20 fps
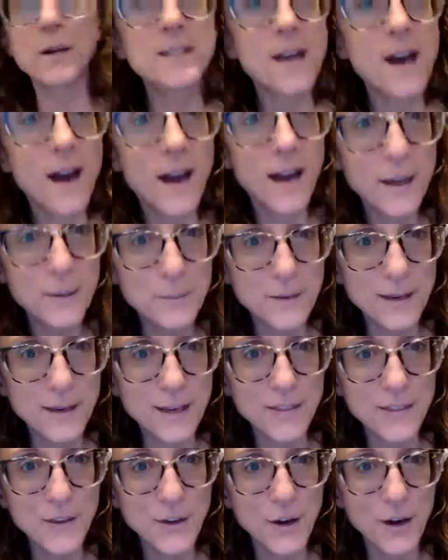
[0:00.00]
time
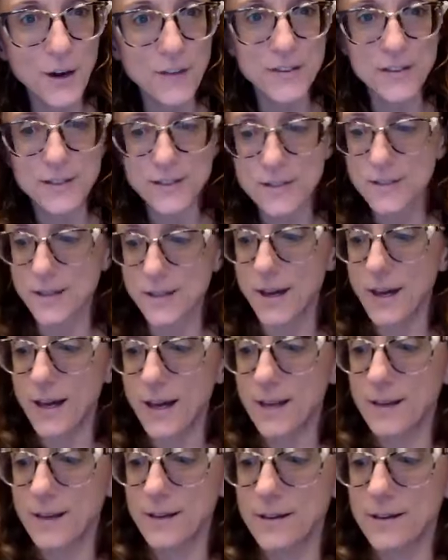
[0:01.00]
at the office,
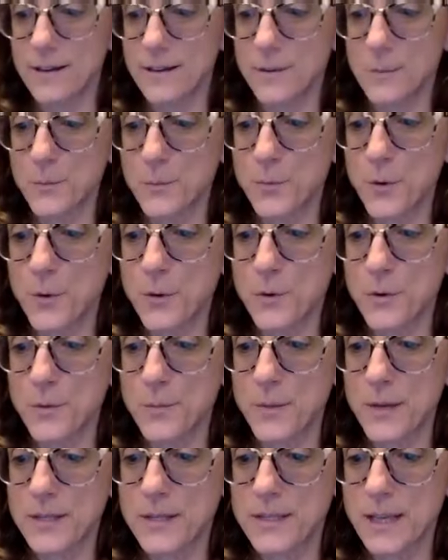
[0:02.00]
I broke
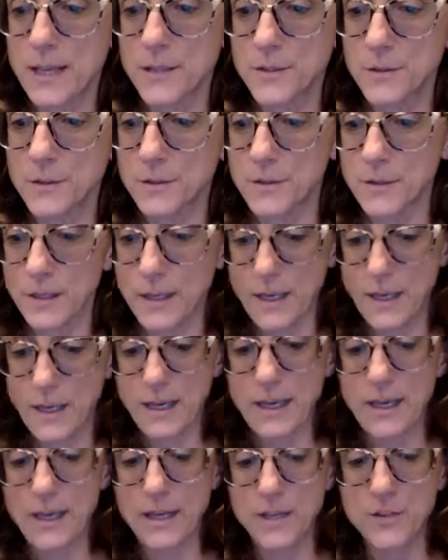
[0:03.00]
my sandal
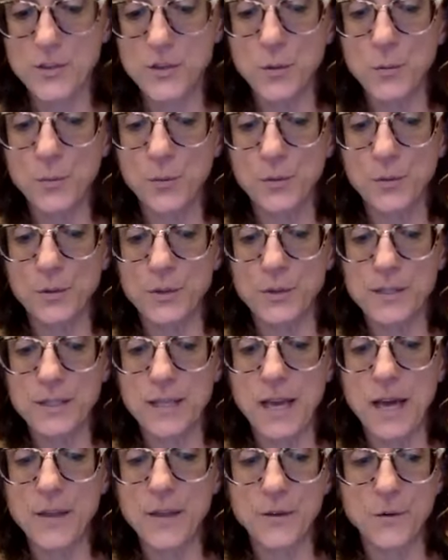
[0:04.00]
and I super glued it
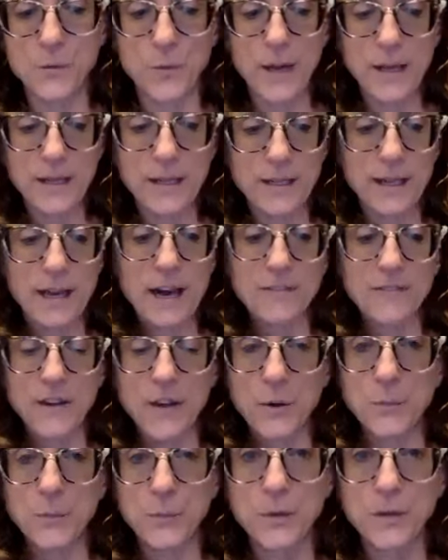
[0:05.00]
together, waited a half
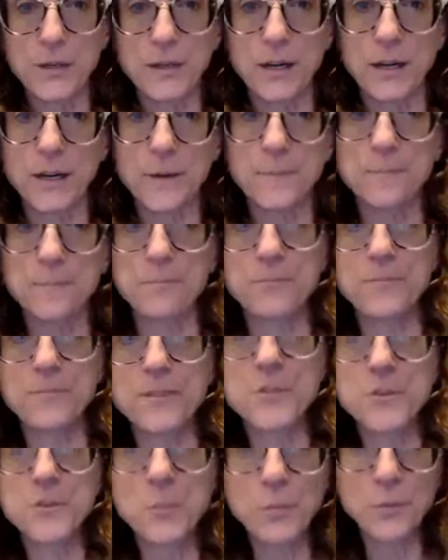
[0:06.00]
hour, put it on,
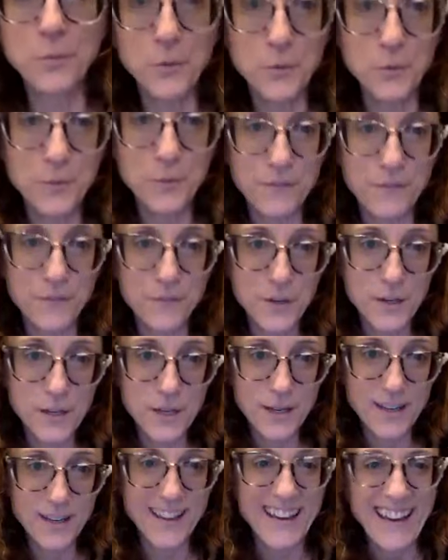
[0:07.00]
super glued my foot
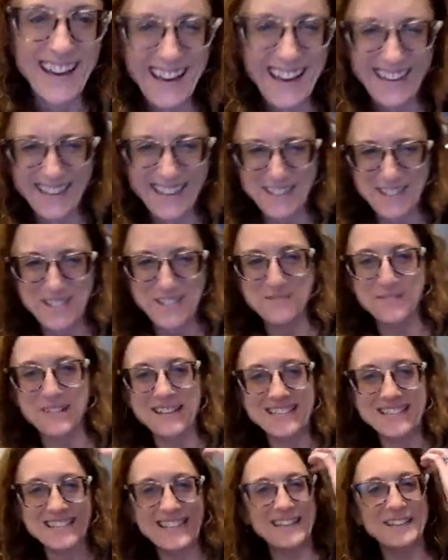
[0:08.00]
to my
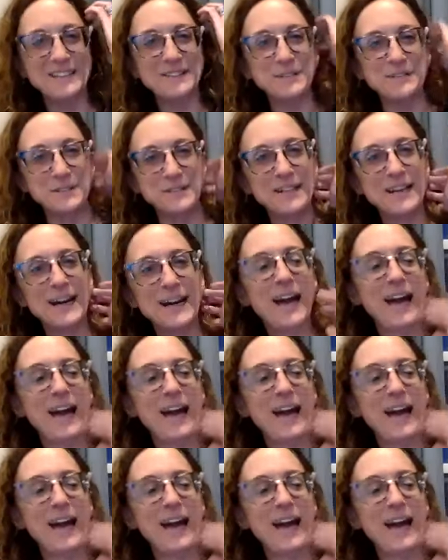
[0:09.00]
sandal.